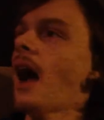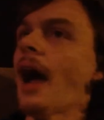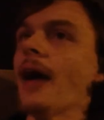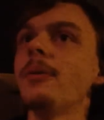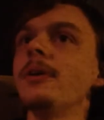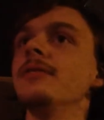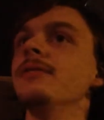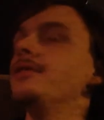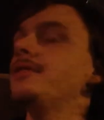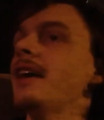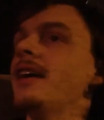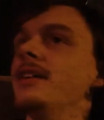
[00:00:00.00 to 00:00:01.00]
I wouldn't even
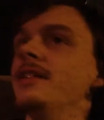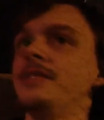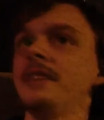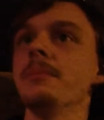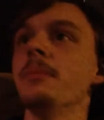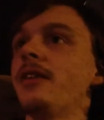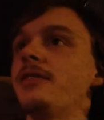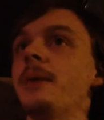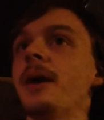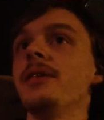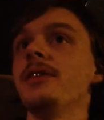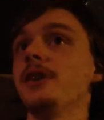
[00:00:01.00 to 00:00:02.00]
say it's much
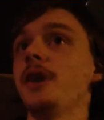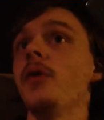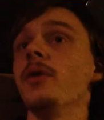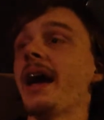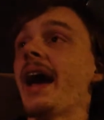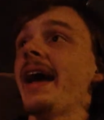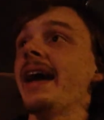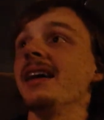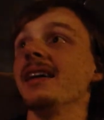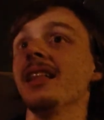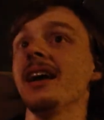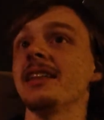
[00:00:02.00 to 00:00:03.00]
better than
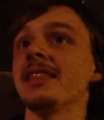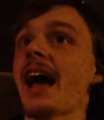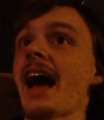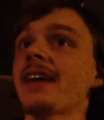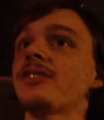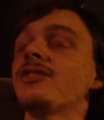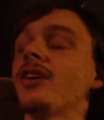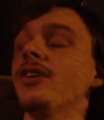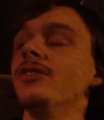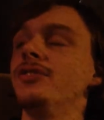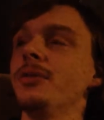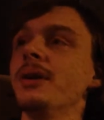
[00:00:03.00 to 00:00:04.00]
okay. Like, the actors
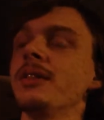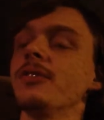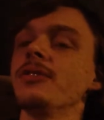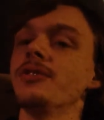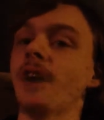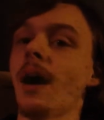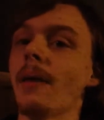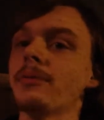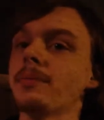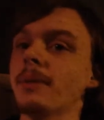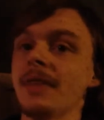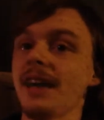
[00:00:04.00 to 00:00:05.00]
are doing their
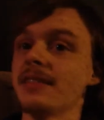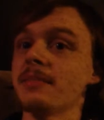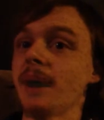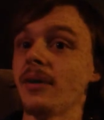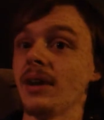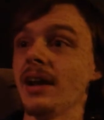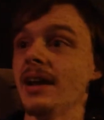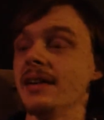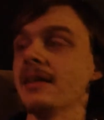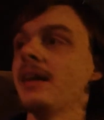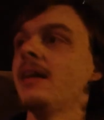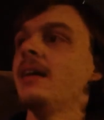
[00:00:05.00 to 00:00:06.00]
jobs, but that's about
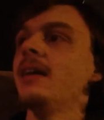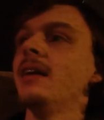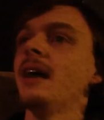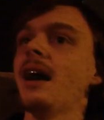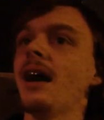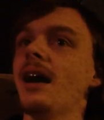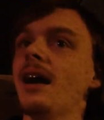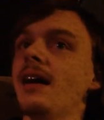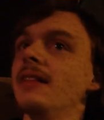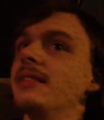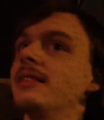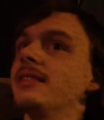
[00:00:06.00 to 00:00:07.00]
it.
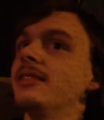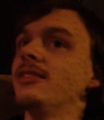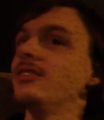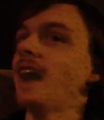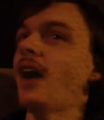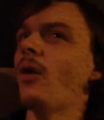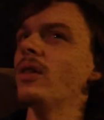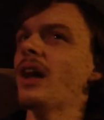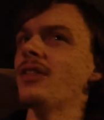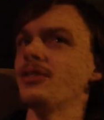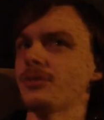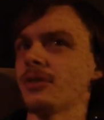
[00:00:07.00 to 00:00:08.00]
There's not a whole
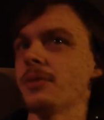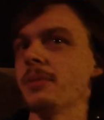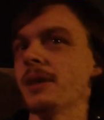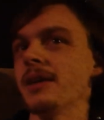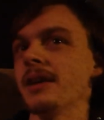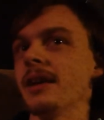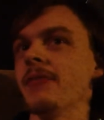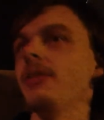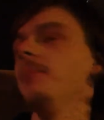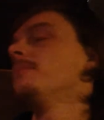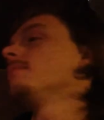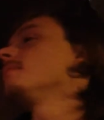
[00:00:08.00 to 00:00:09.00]
lot in the screenplay to give
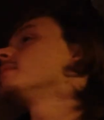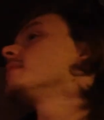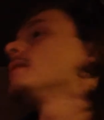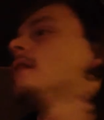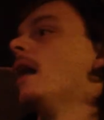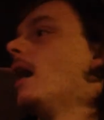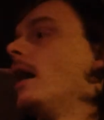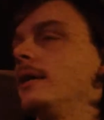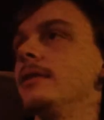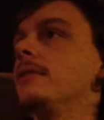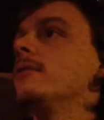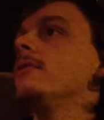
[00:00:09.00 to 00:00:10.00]
them.
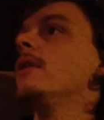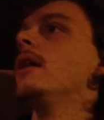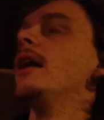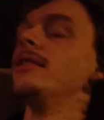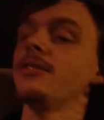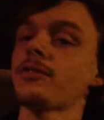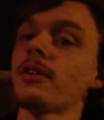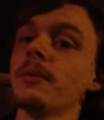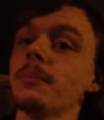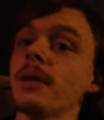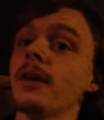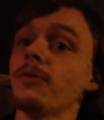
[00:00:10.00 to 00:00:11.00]
In the
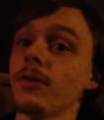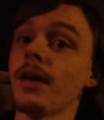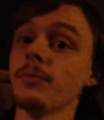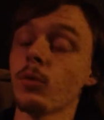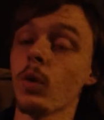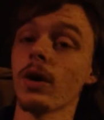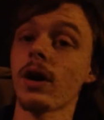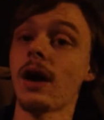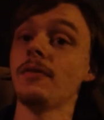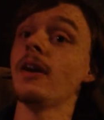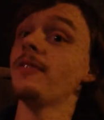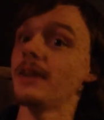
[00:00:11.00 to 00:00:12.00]
screenplay for them to work
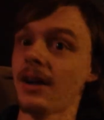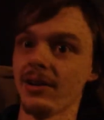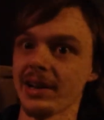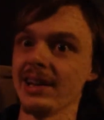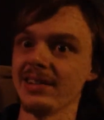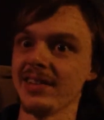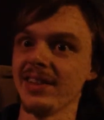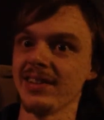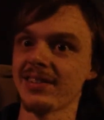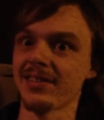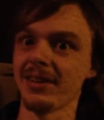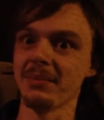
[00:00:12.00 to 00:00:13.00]
off of, and I'll get to
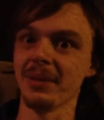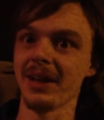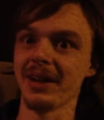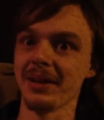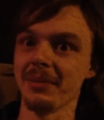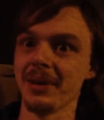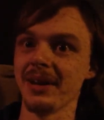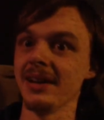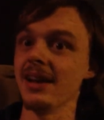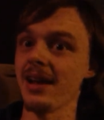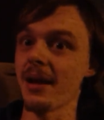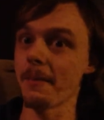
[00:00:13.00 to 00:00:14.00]
this screenplay in a
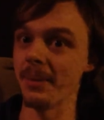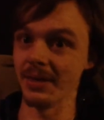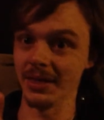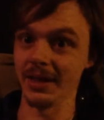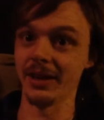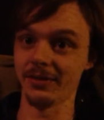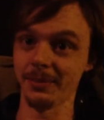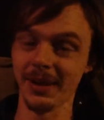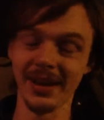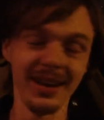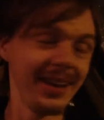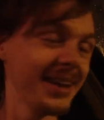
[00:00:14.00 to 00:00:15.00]
minute, believe
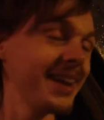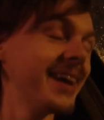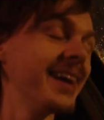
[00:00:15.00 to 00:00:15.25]
me.